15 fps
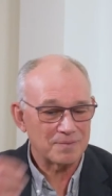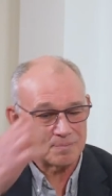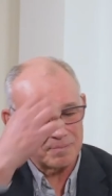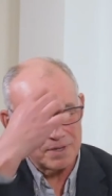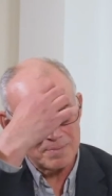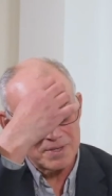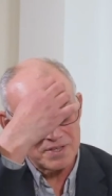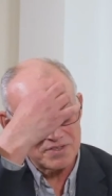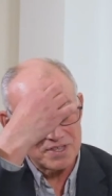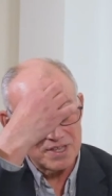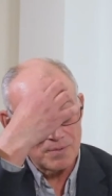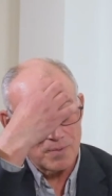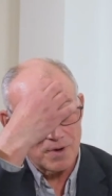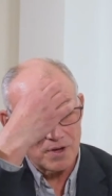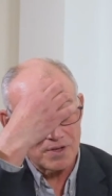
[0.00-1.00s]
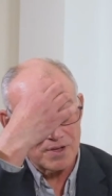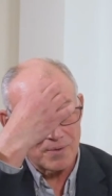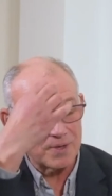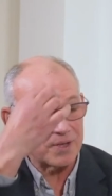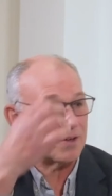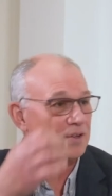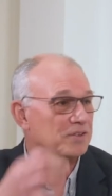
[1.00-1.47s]
BBC work
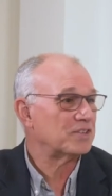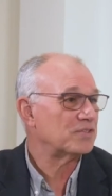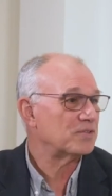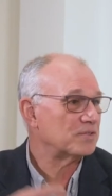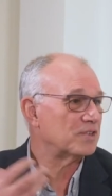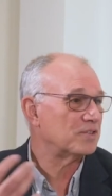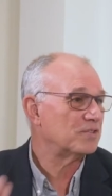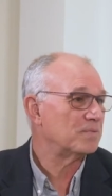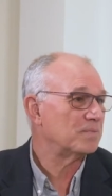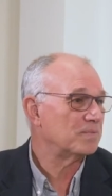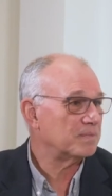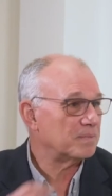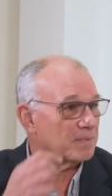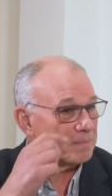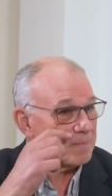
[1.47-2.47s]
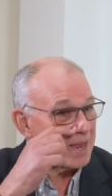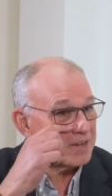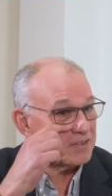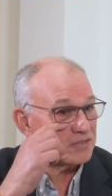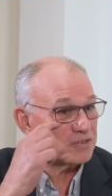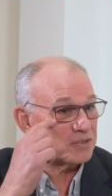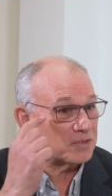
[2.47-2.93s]
going on, did you
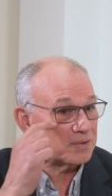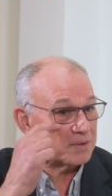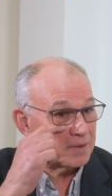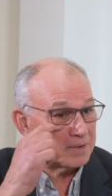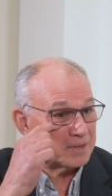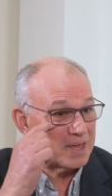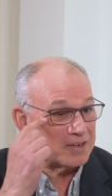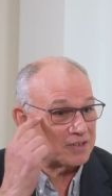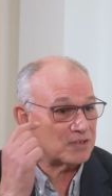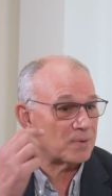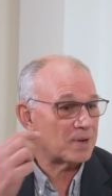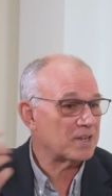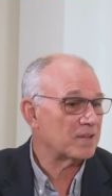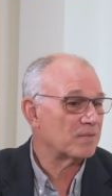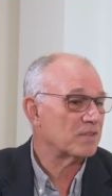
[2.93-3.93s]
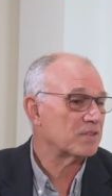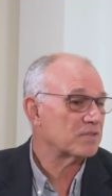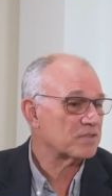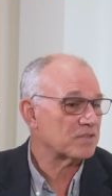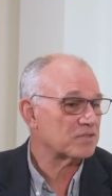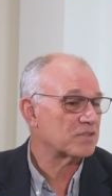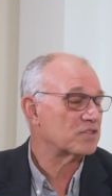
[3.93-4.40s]
manage to get into any of the
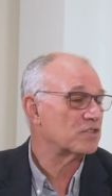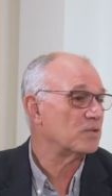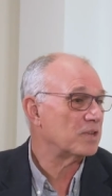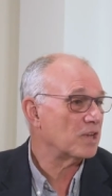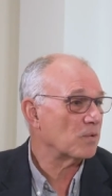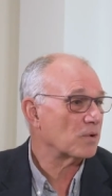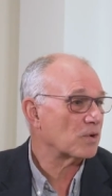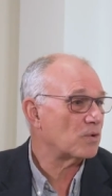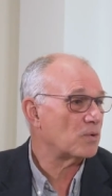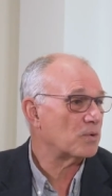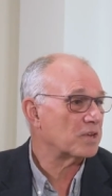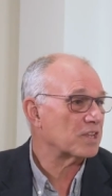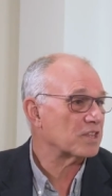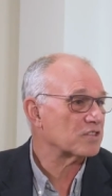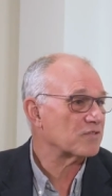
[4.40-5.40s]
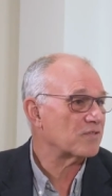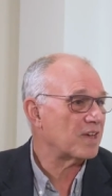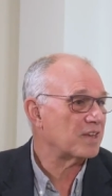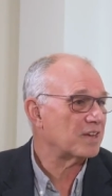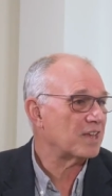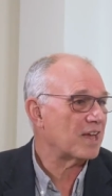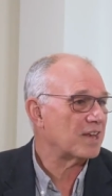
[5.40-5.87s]
studio recordings for
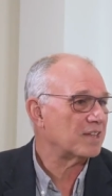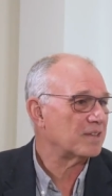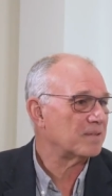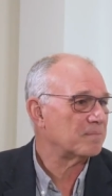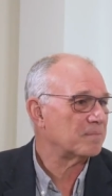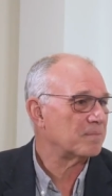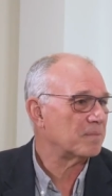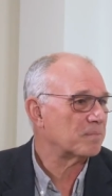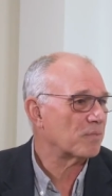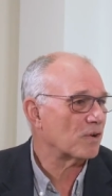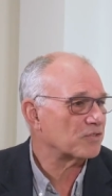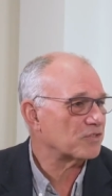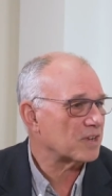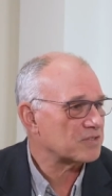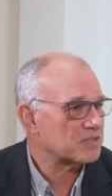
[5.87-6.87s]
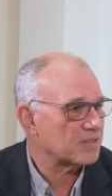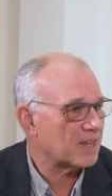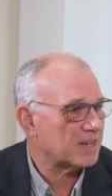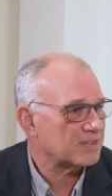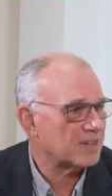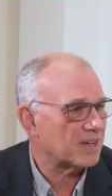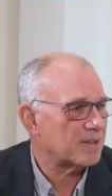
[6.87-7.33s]
any projects at
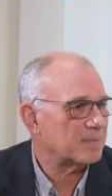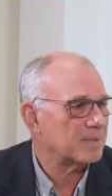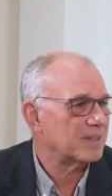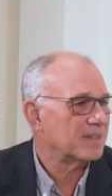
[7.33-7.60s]
that time?